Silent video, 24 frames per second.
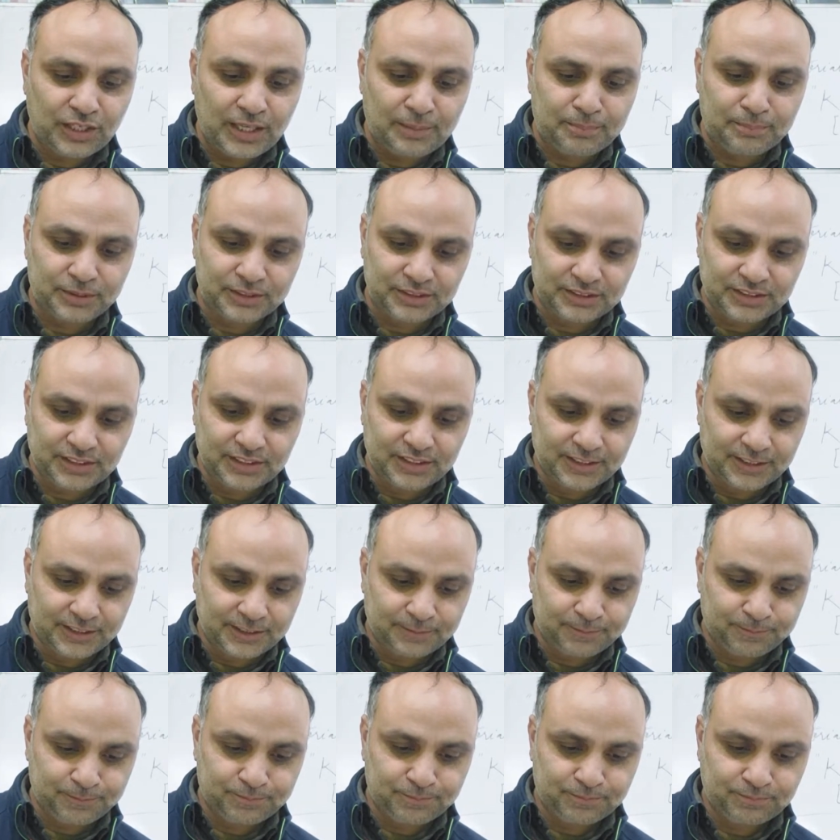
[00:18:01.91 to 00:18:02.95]
appreciate.
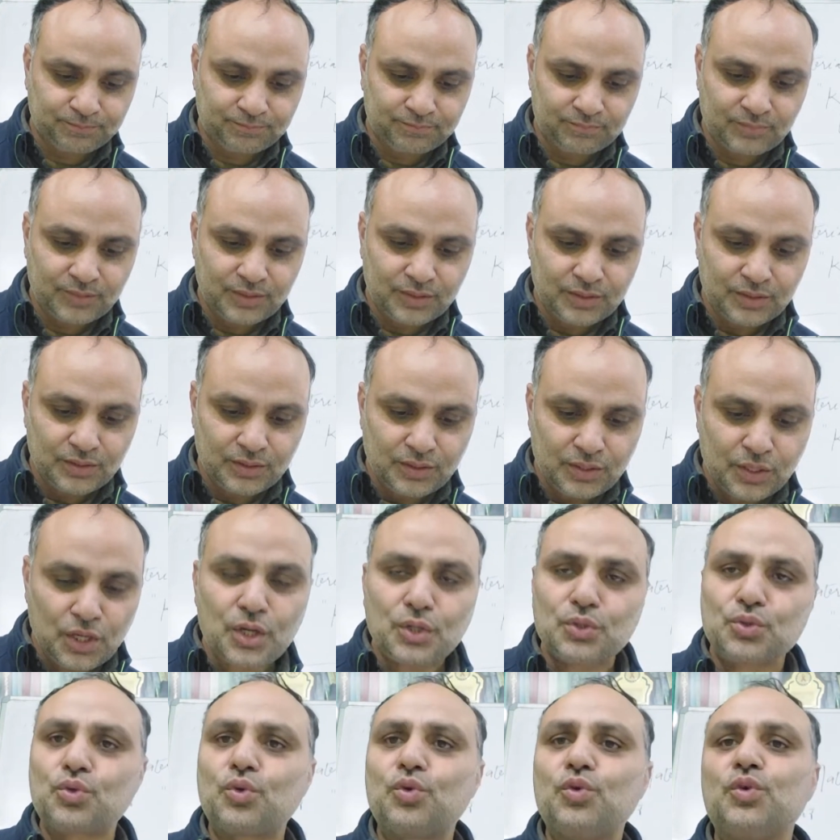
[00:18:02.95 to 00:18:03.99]

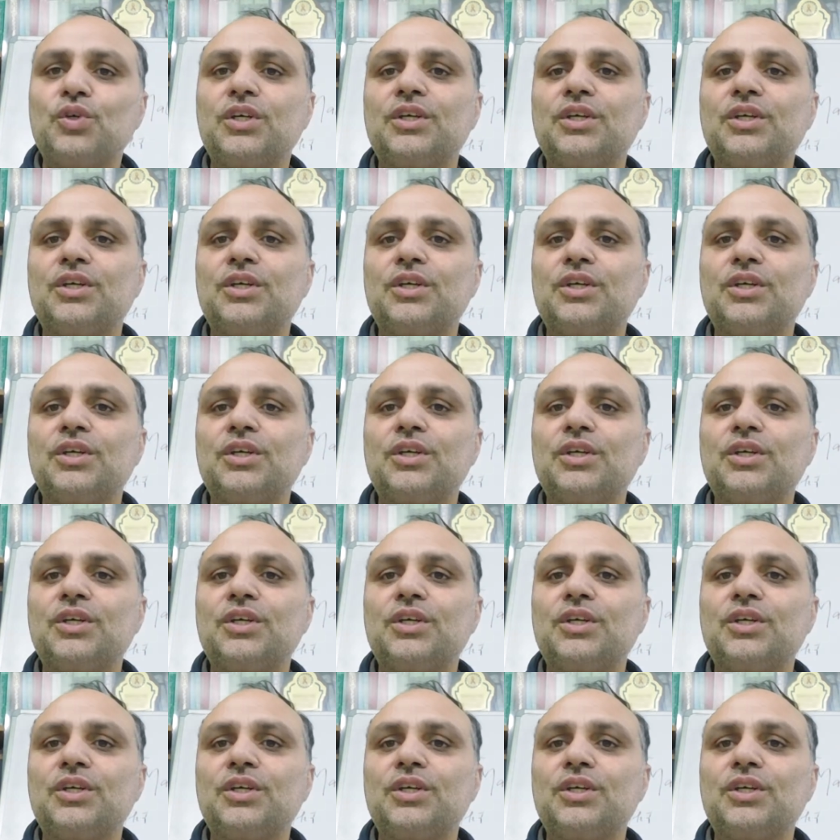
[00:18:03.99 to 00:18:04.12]
So,